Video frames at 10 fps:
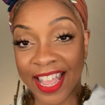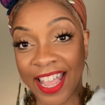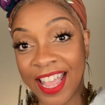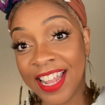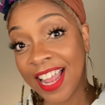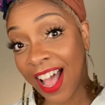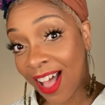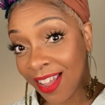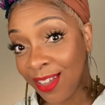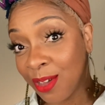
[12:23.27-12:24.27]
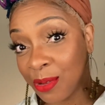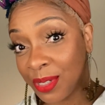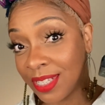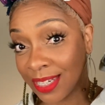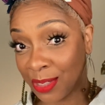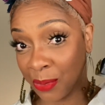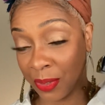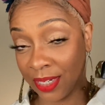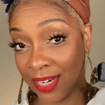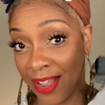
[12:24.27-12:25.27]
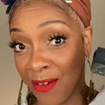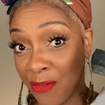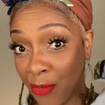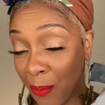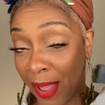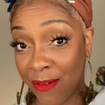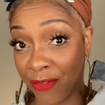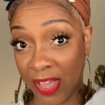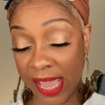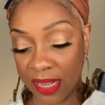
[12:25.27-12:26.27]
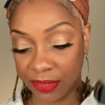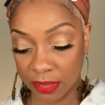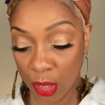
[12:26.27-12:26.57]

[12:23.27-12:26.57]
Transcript: And I use this one for my face.